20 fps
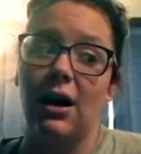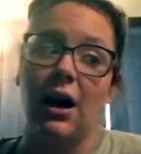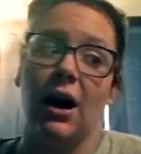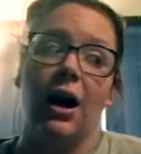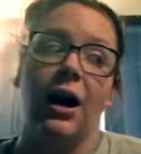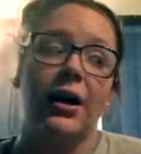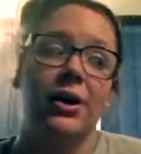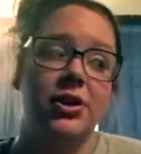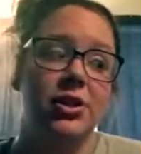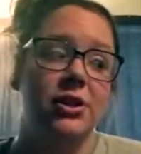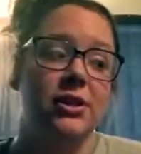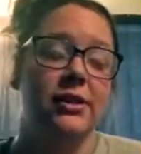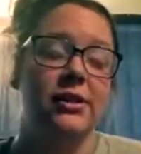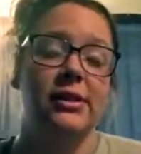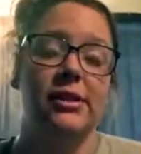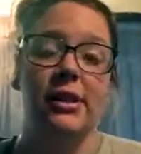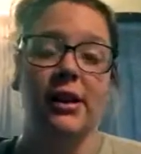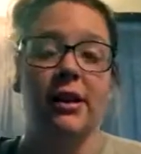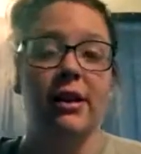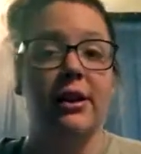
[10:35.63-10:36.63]
I
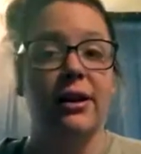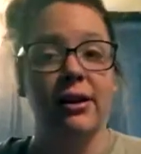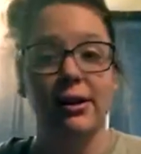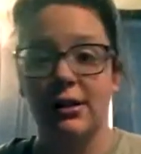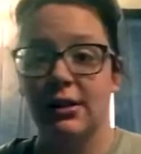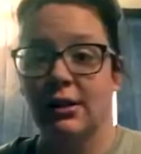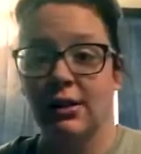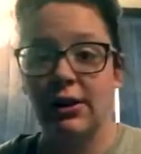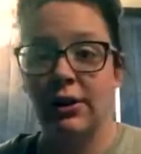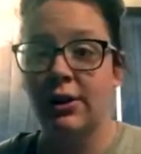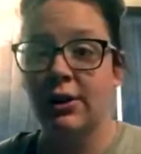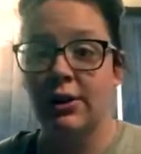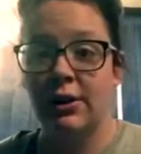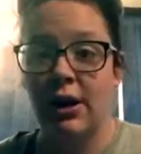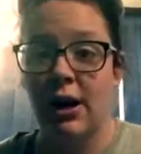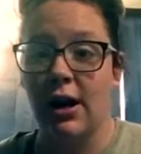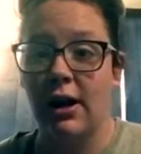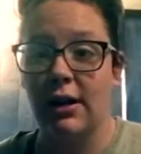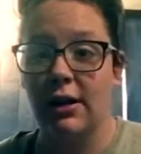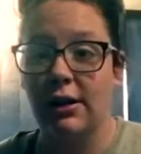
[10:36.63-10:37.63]
just could
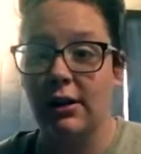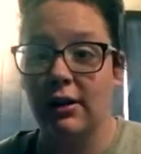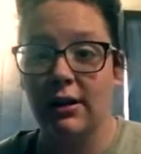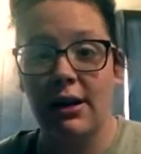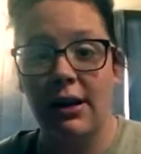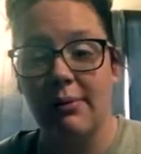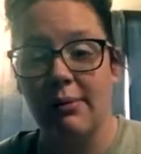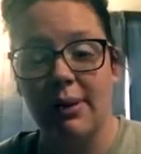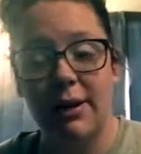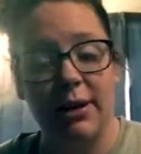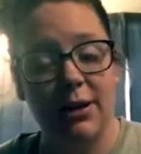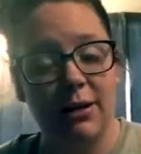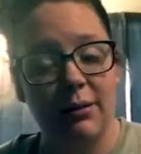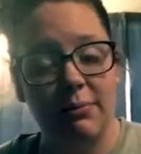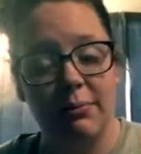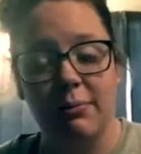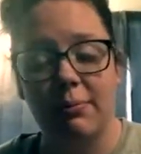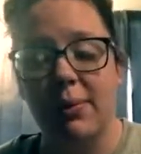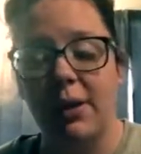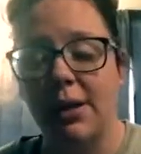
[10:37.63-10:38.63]
not, I mean,
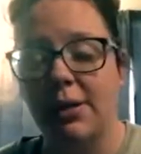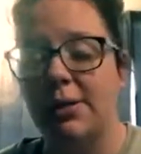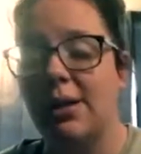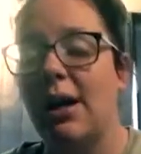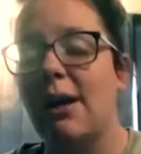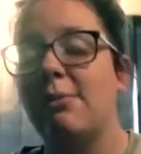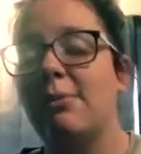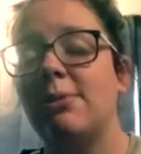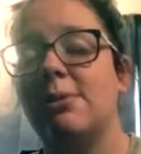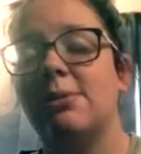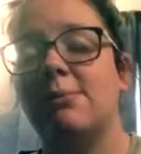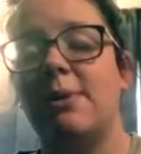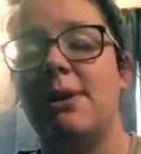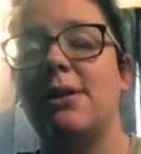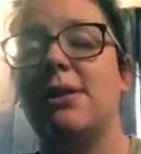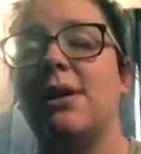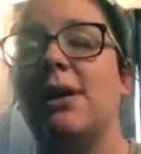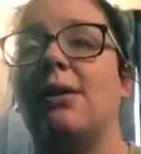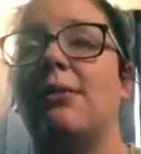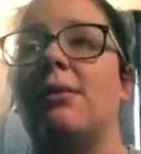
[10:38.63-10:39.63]
by the time it was
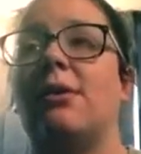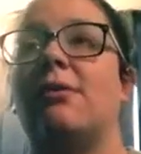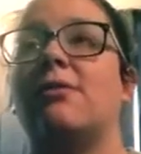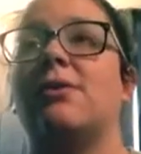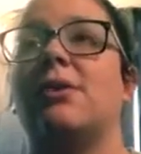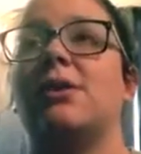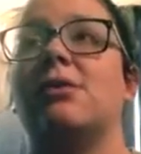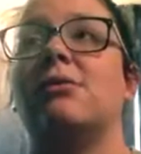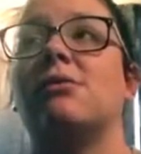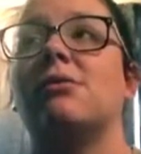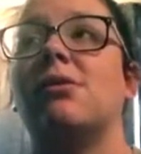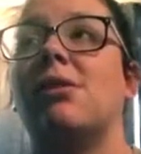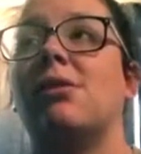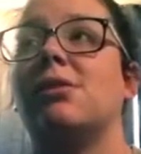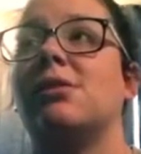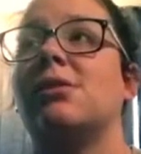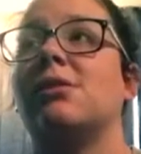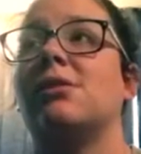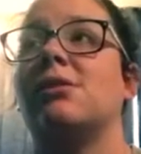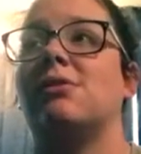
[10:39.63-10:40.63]
bedtime, I was
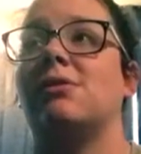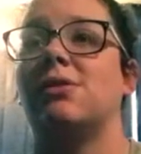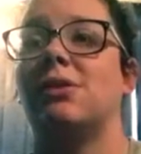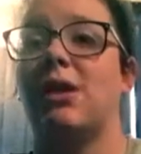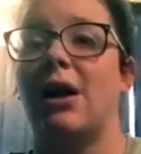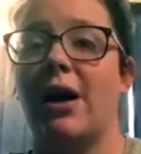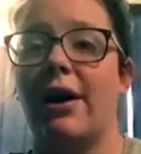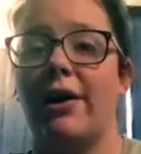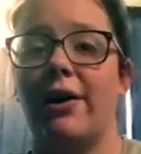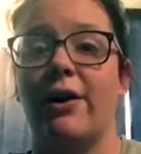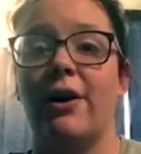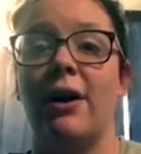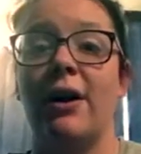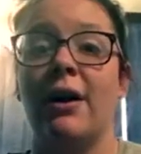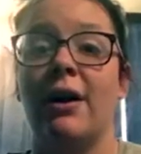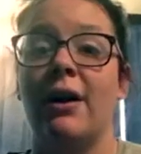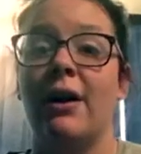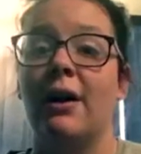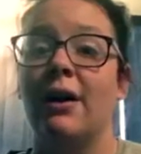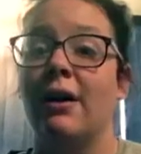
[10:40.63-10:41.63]
exhausted, I was tired.
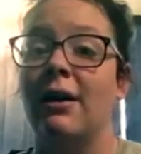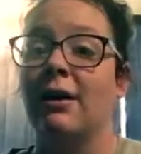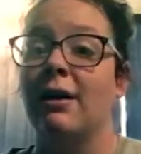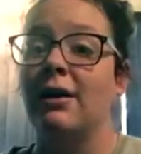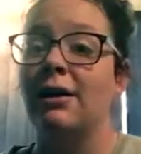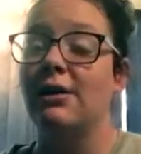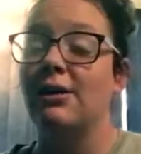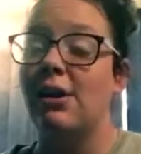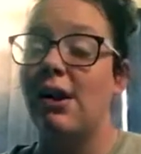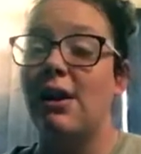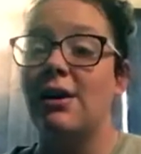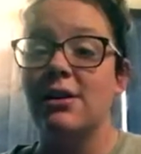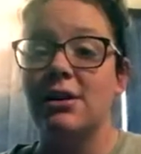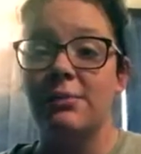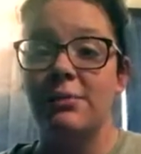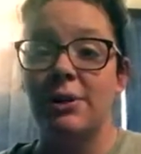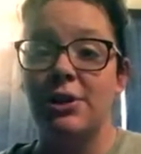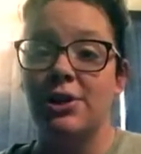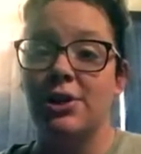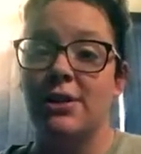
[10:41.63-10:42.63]
Not
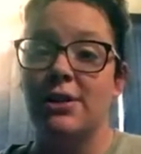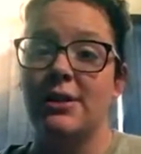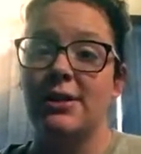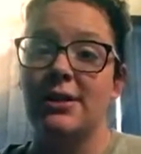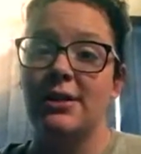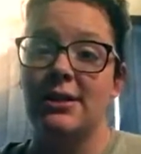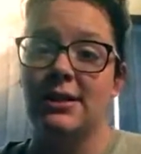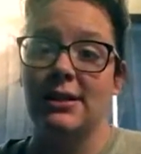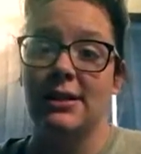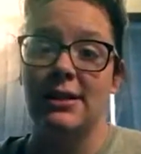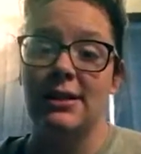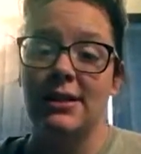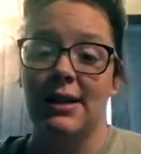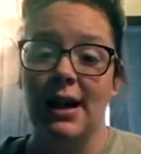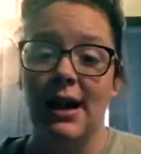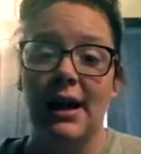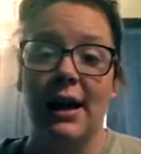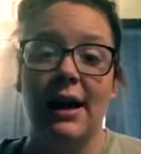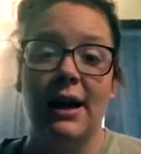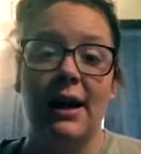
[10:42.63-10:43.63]
to mention,
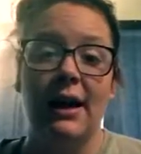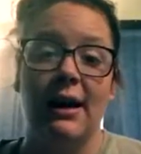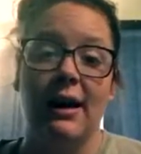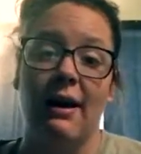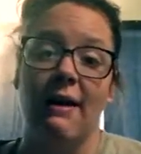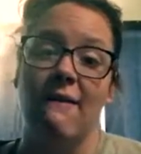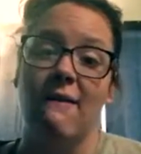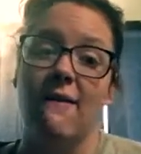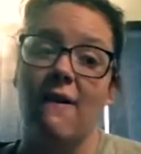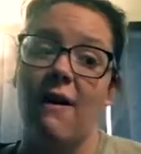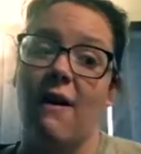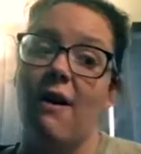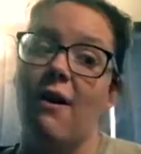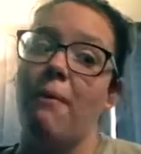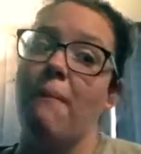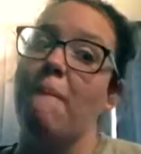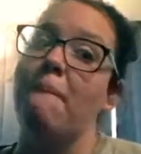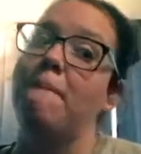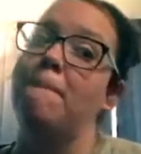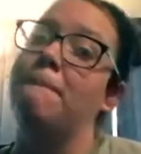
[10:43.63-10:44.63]
today I have a
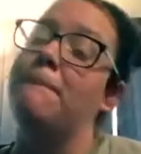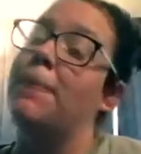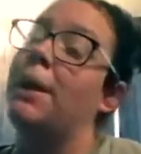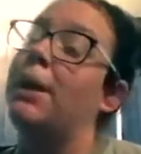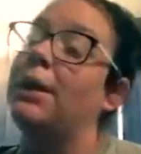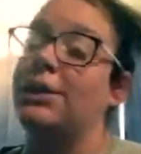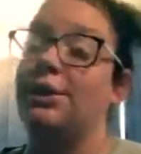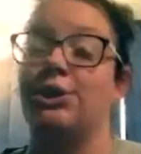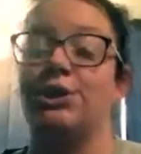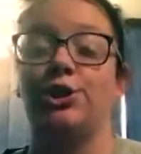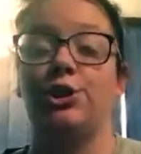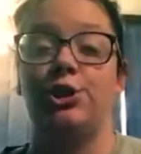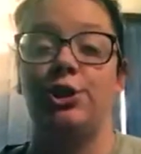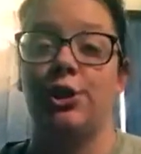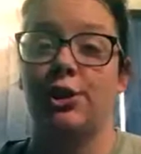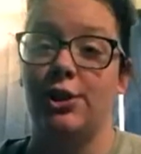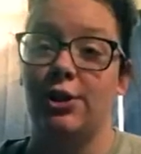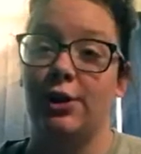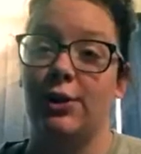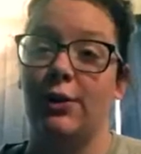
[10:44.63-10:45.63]
bunch
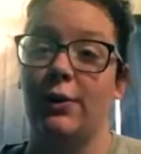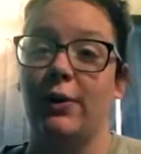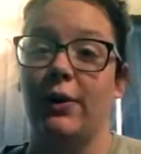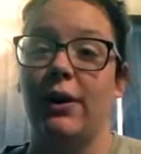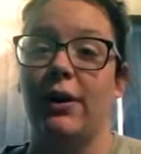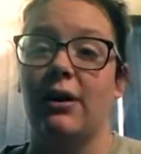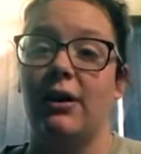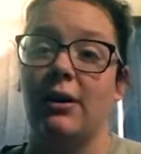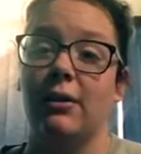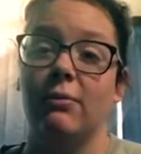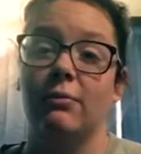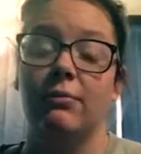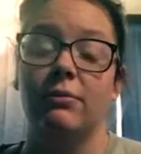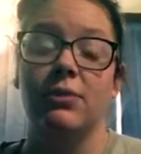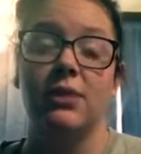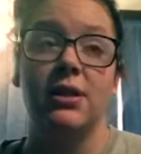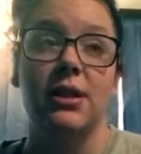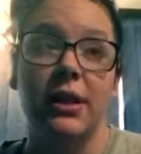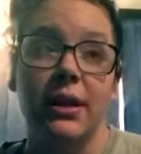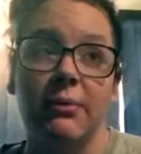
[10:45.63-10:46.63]
to do, and I'm
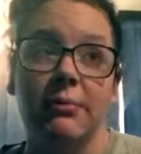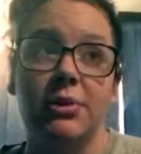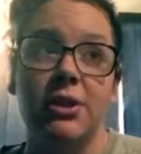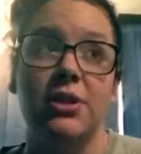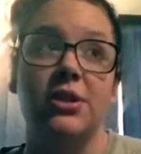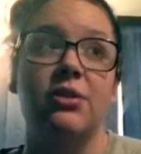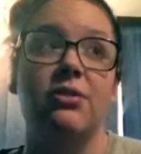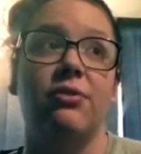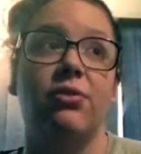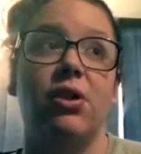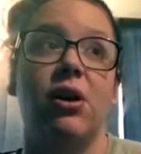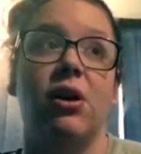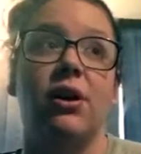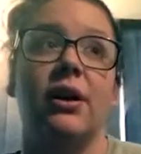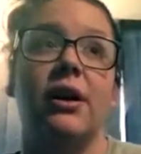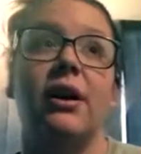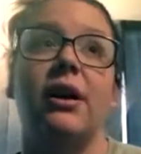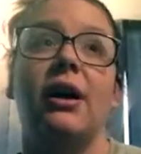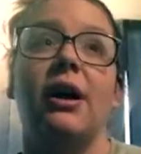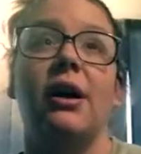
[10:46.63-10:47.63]
tempted to
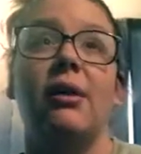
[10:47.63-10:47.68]
vlog it.